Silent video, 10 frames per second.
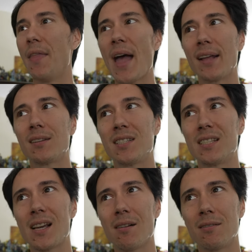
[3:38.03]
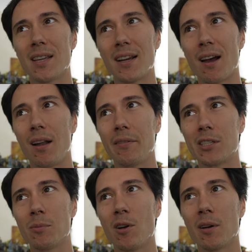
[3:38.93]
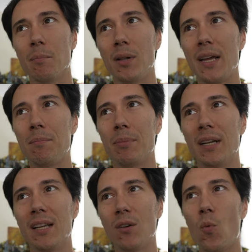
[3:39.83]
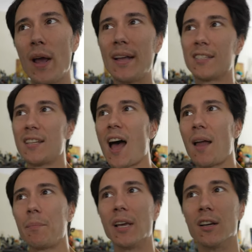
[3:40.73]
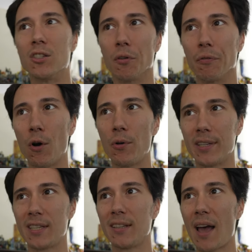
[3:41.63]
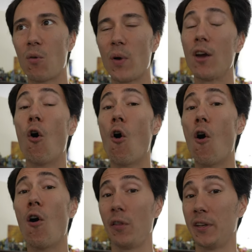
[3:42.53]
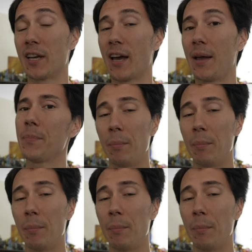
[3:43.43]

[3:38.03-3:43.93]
And that sounds like kind of a small complaint, but in a way it's not because you're focusing that way all the time.